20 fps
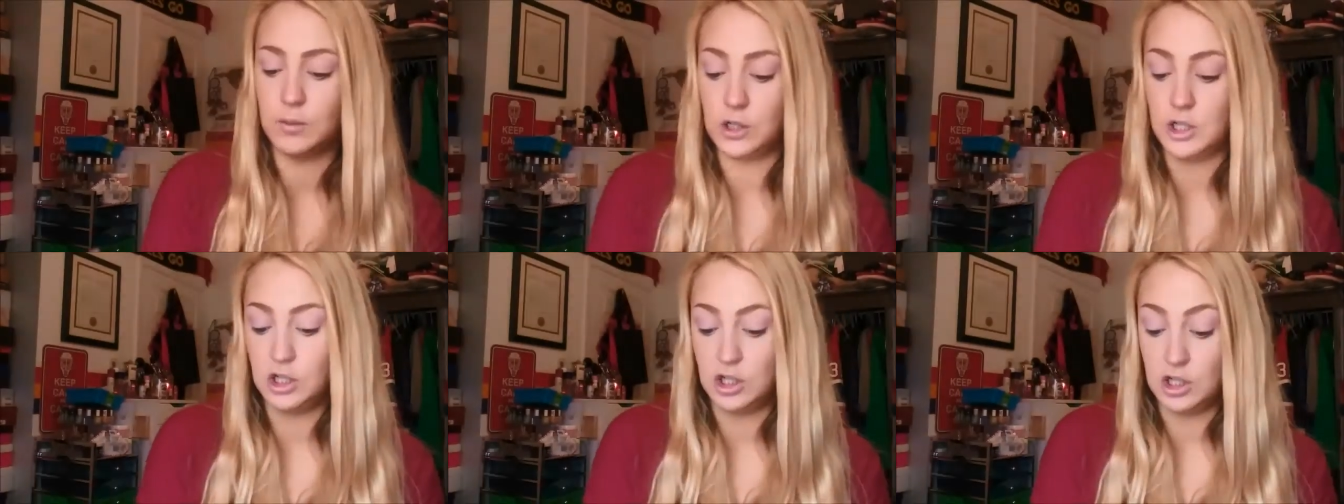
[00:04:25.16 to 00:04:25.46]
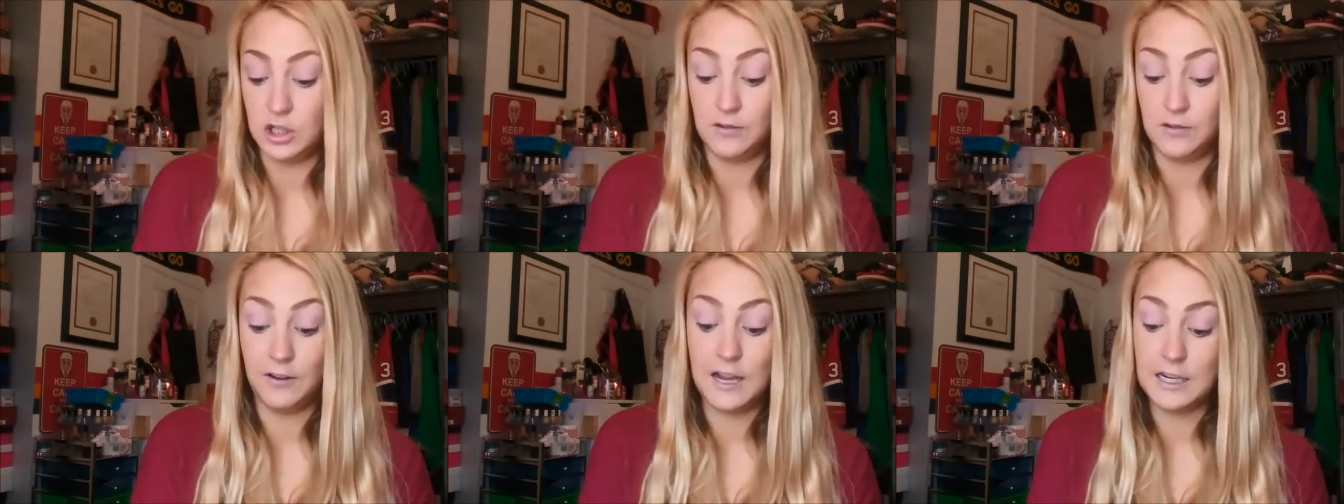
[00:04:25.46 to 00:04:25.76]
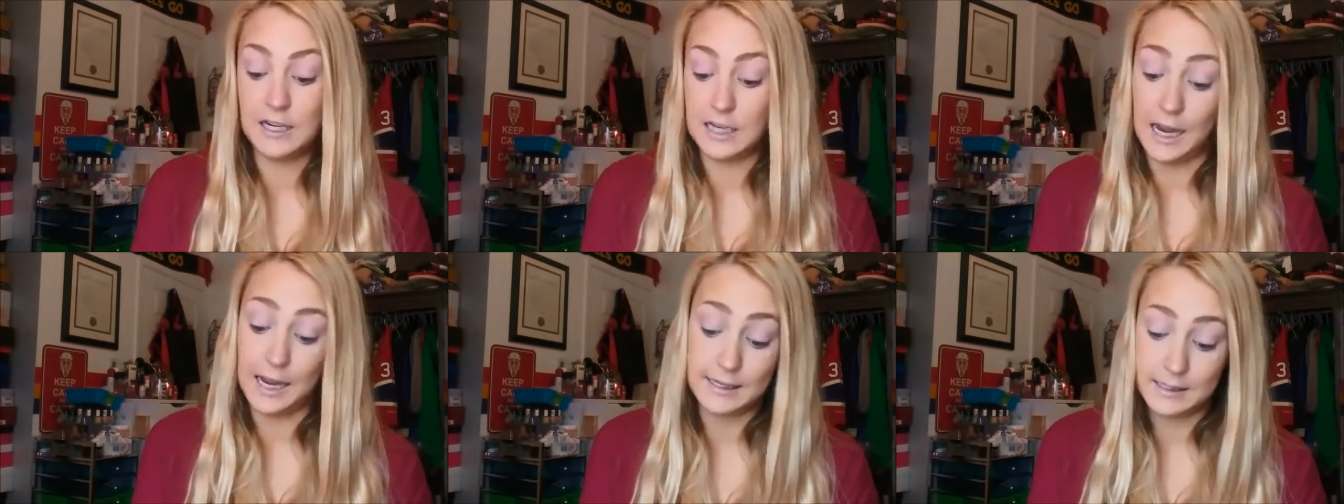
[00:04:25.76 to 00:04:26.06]
which is just
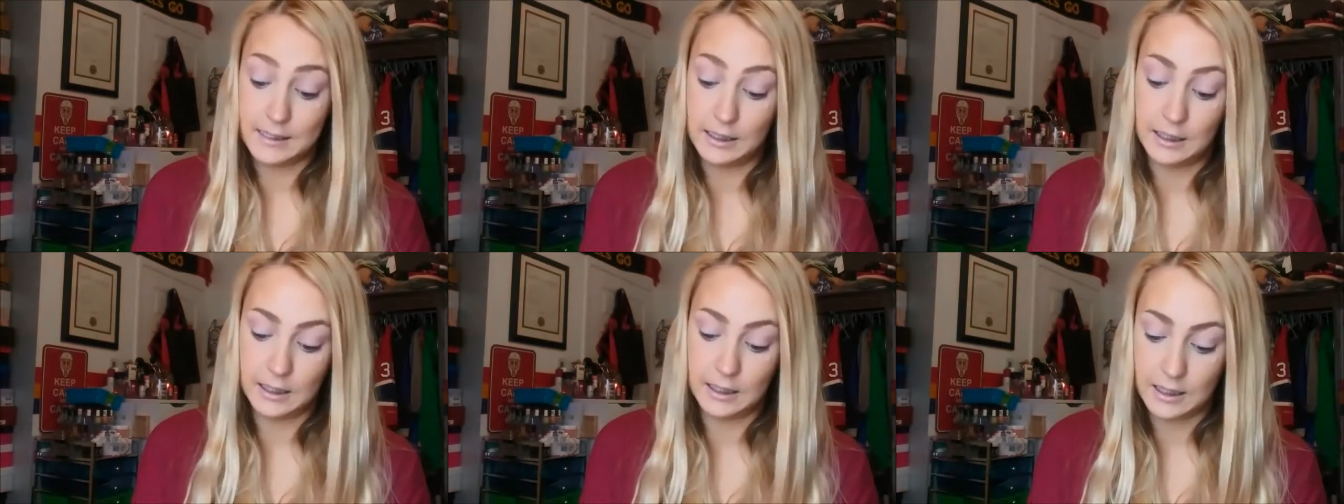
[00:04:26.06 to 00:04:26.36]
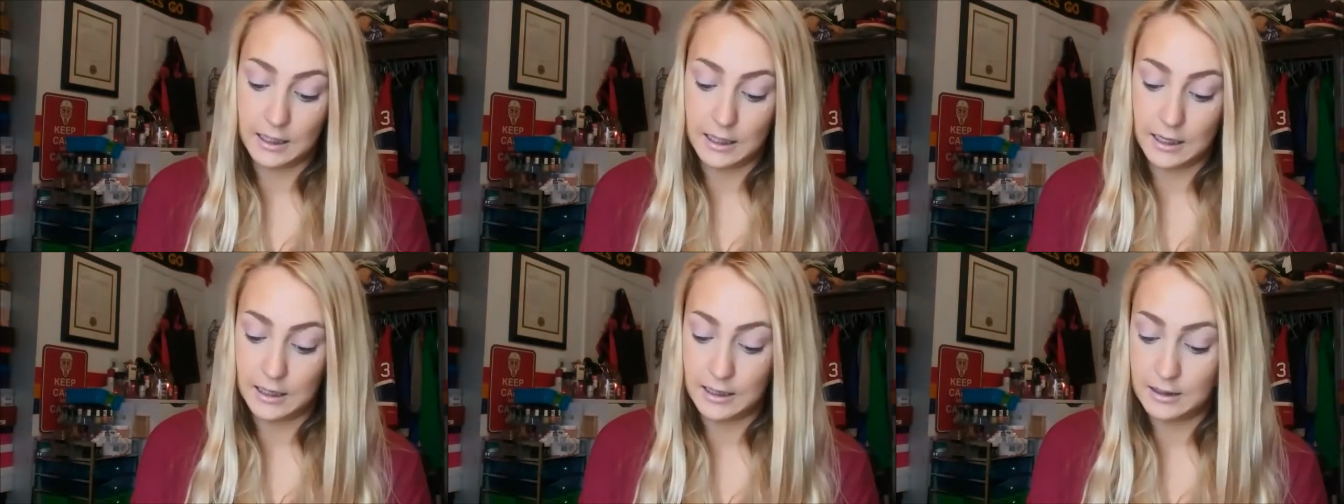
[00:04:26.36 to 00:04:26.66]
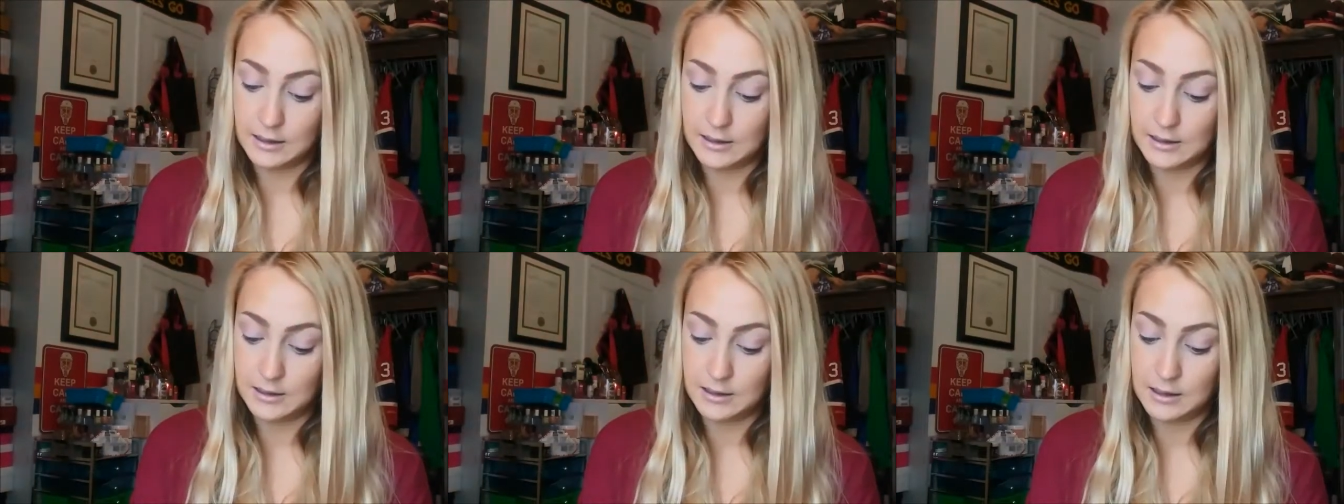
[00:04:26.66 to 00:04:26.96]
fantastic,
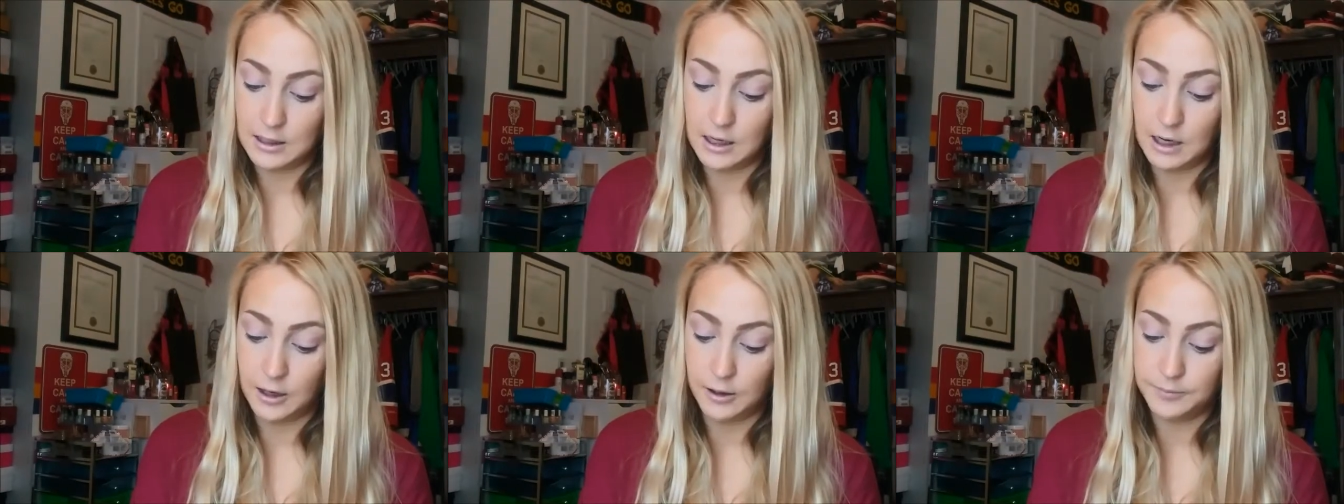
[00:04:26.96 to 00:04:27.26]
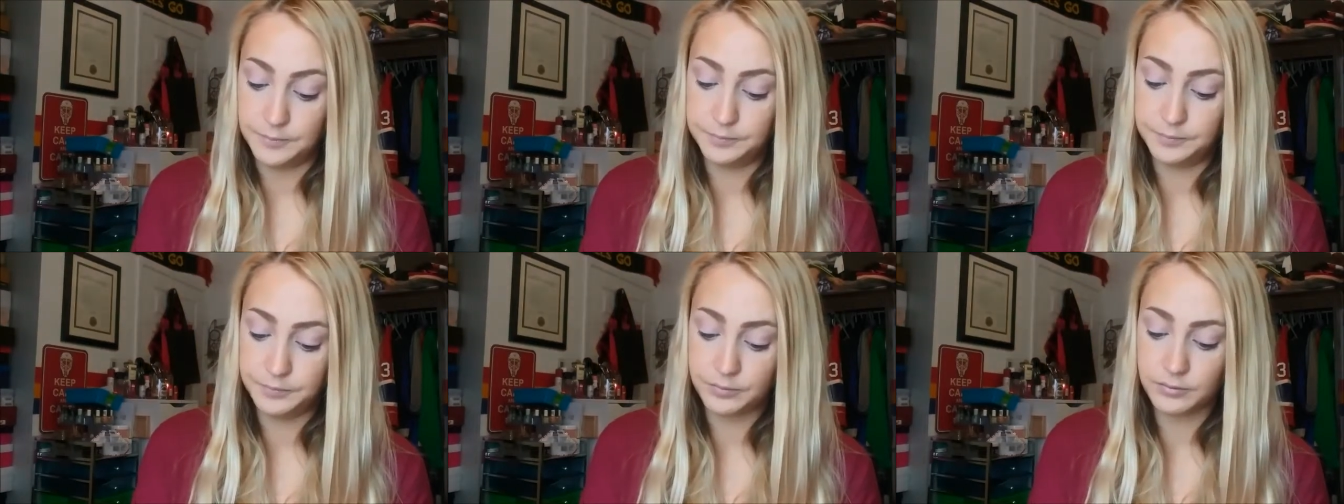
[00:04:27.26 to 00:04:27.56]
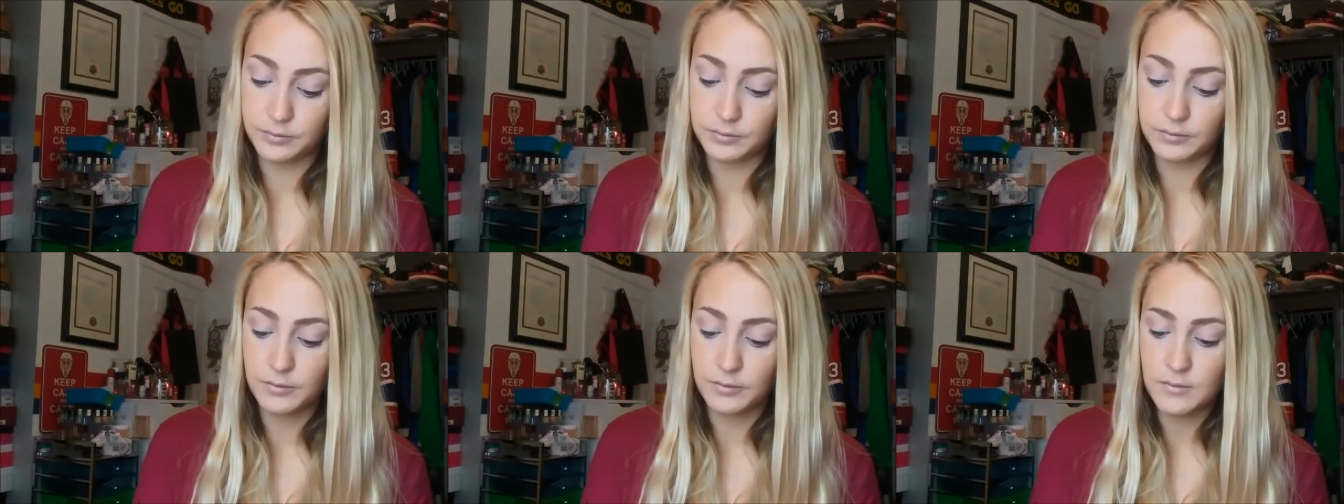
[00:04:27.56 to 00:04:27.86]
because, you know,
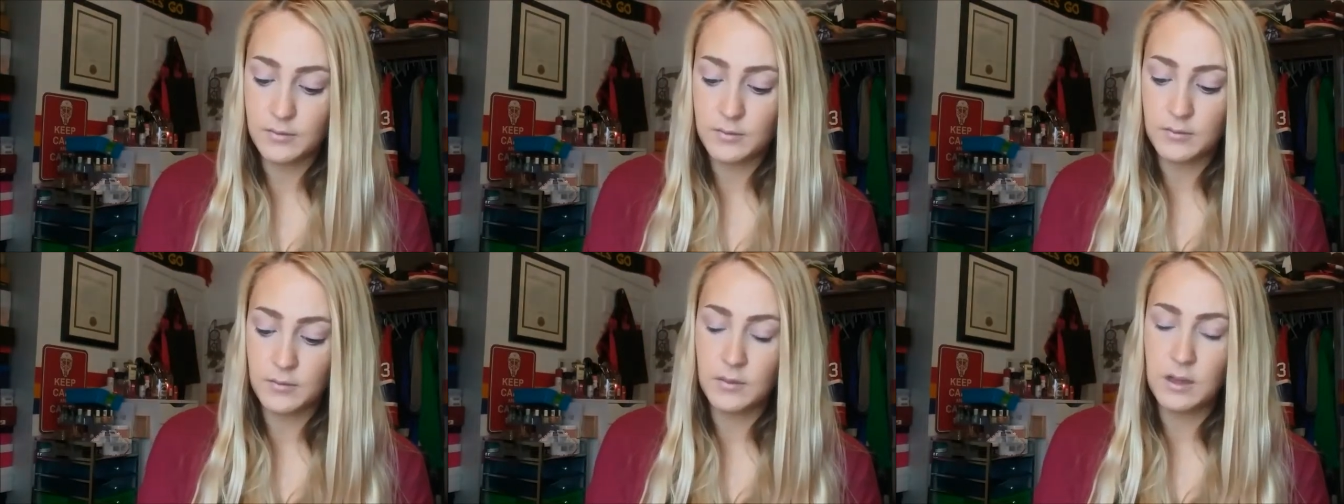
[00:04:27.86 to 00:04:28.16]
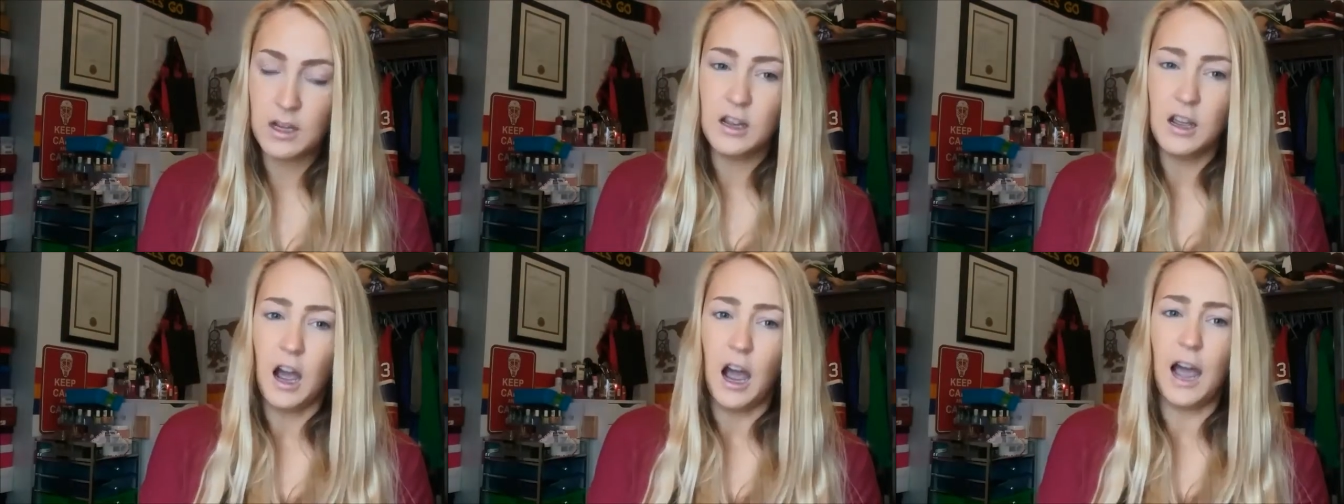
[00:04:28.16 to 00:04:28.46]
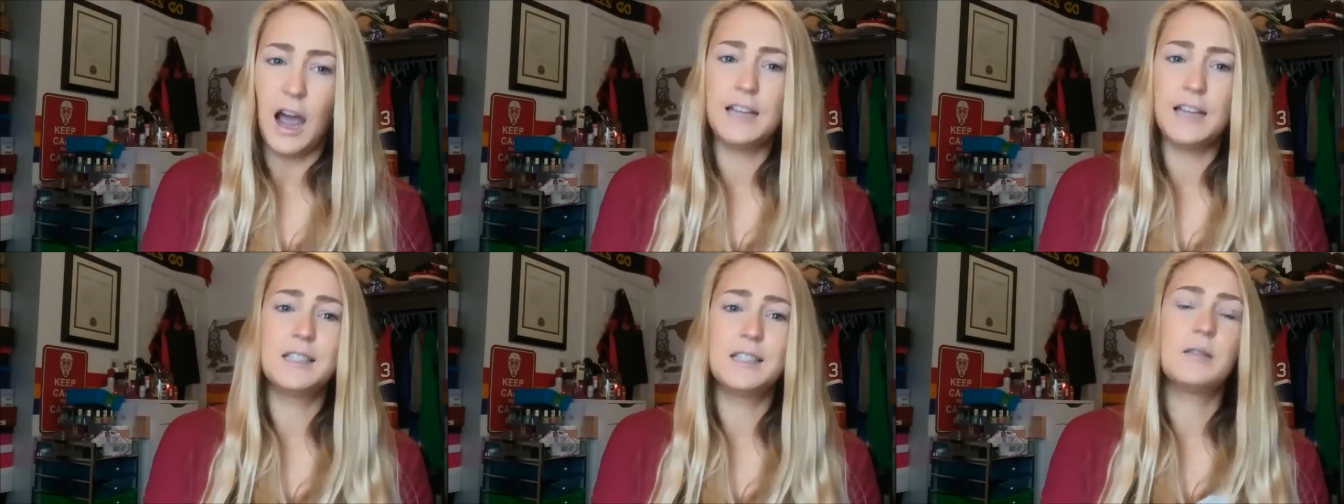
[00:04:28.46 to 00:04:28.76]

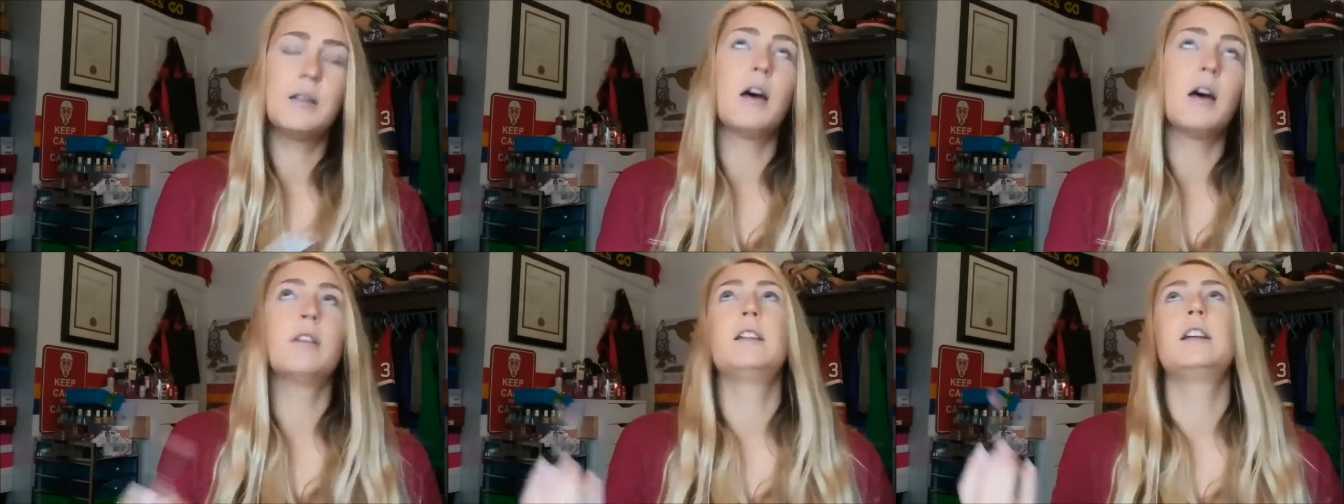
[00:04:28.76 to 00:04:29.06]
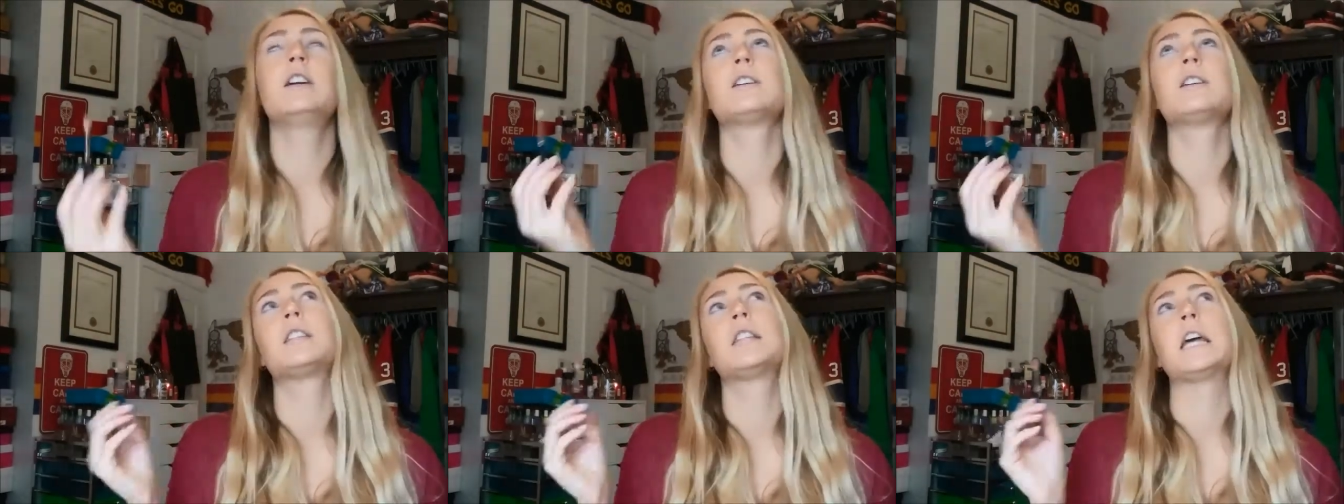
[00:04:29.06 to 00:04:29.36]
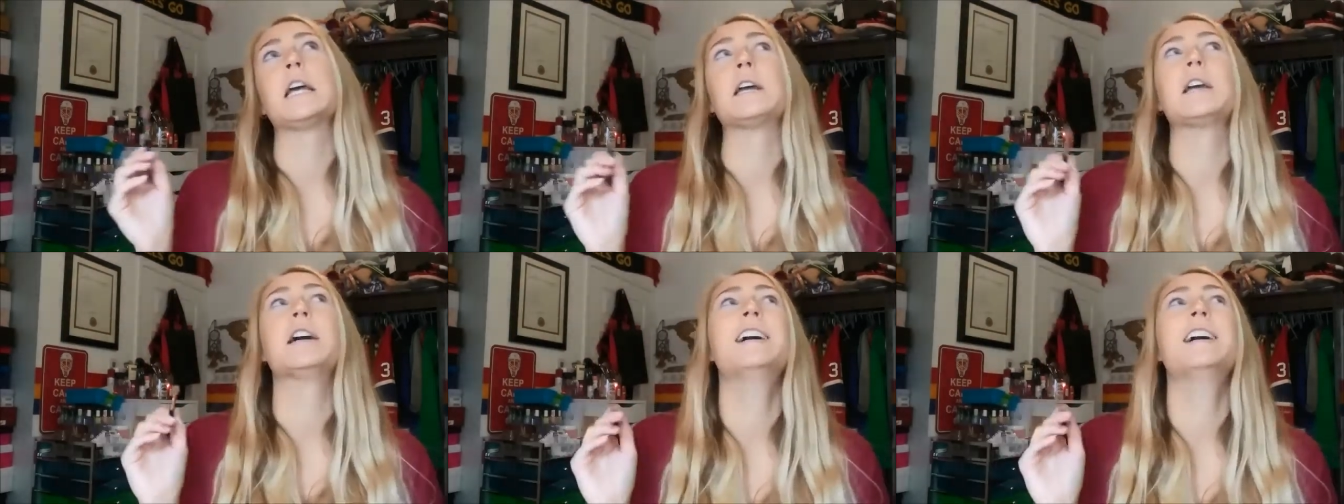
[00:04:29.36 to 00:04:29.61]
I, here's the thing.